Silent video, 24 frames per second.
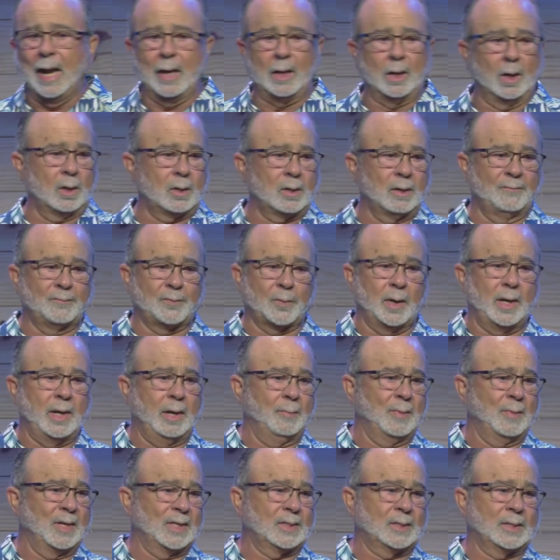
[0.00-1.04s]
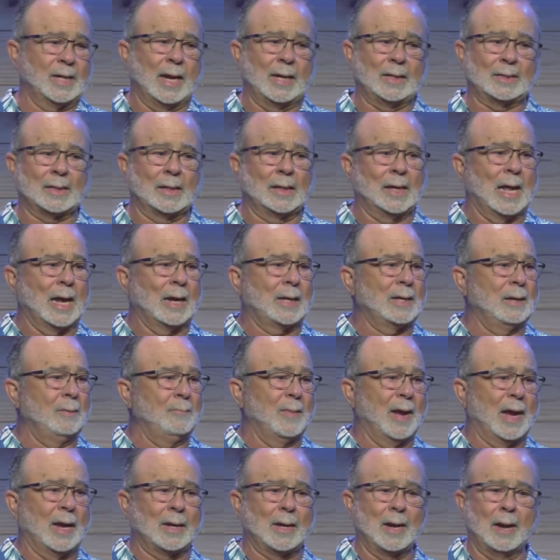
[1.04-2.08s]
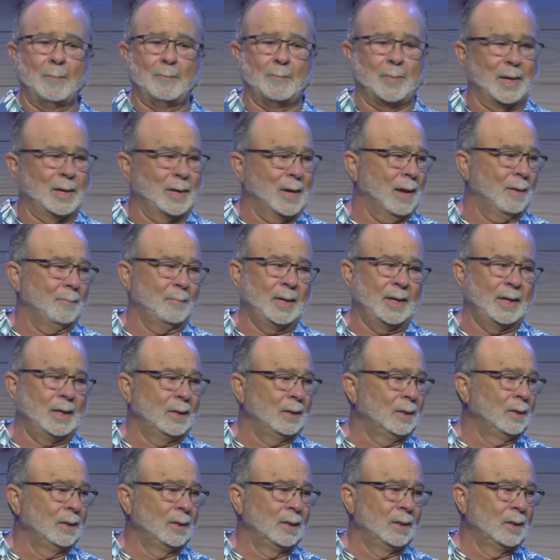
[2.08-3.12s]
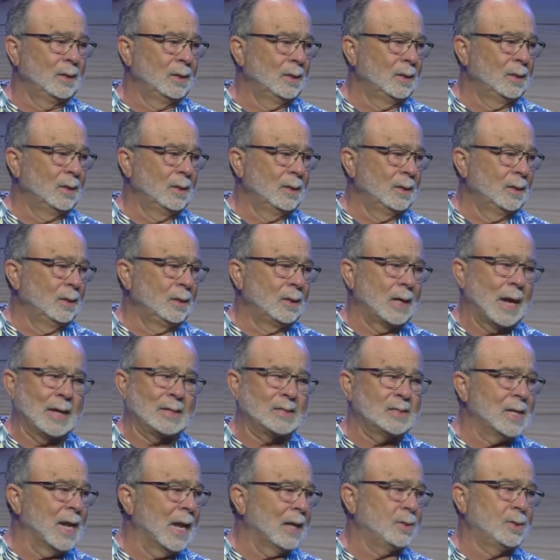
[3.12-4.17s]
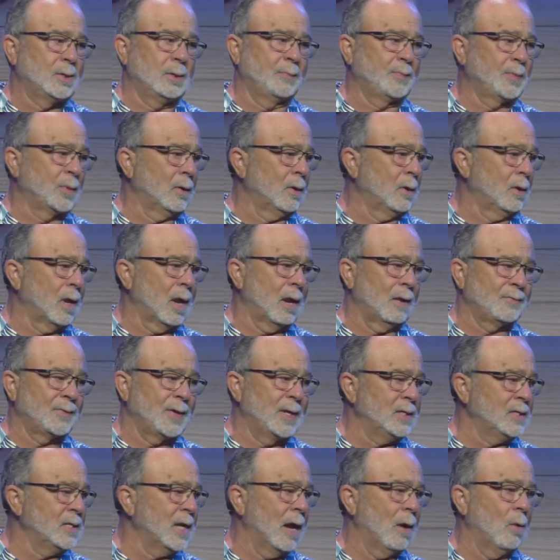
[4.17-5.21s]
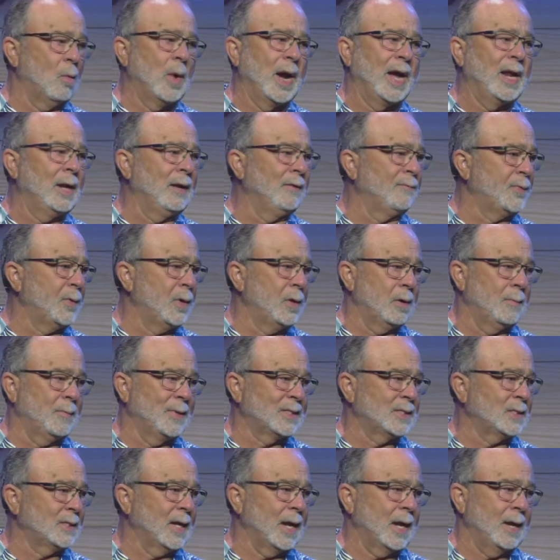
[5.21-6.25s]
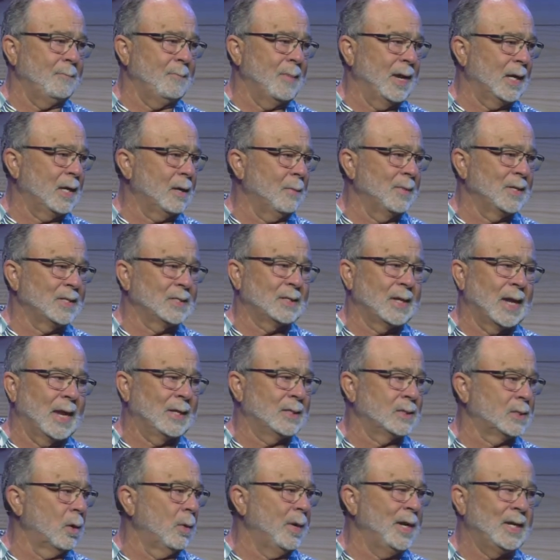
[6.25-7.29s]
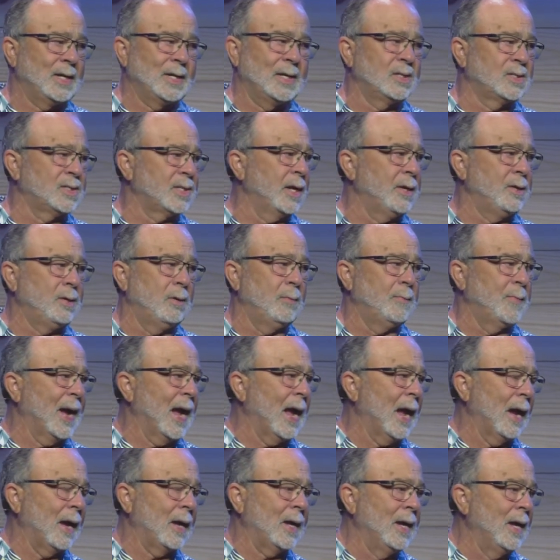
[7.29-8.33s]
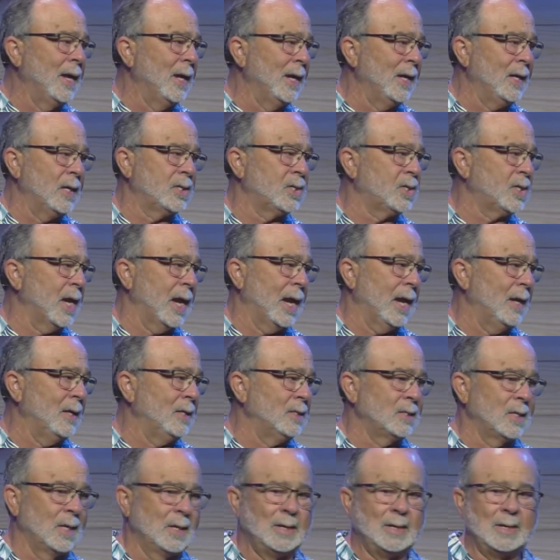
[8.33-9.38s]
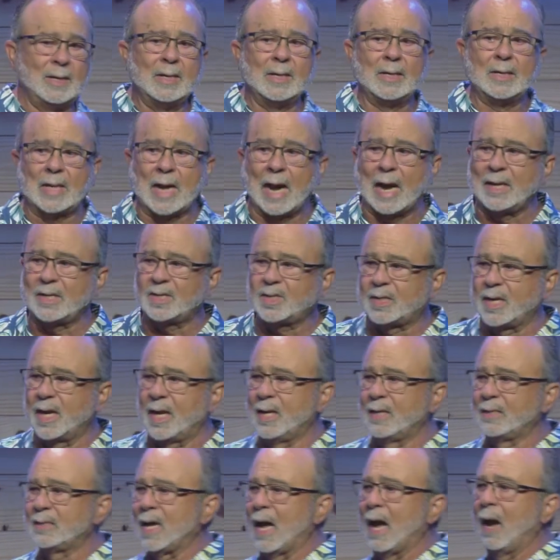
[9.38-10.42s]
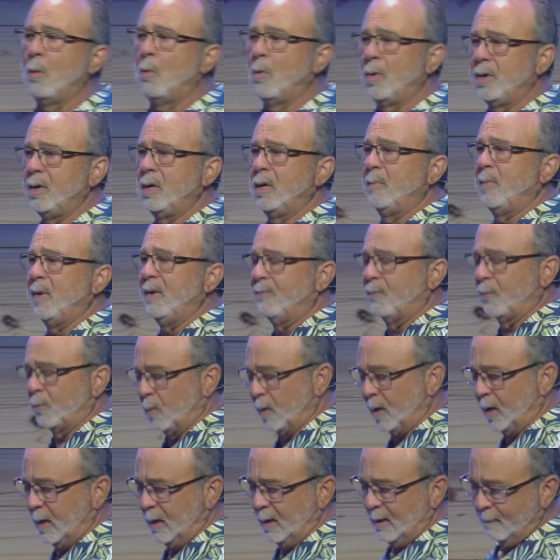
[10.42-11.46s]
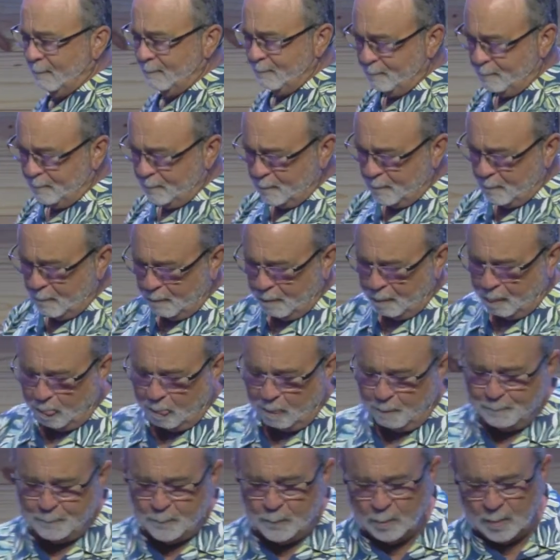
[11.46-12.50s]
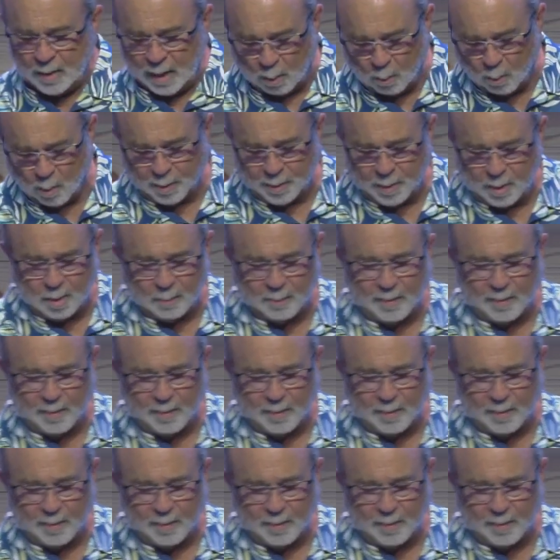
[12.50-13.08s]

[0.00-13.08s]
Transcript: looking for any mistake to lock him back up, but not me. God's not your parole officer. He's not waiting for you to make a mistake so he can send you back into chains. God says, I want you to be free. I want you to be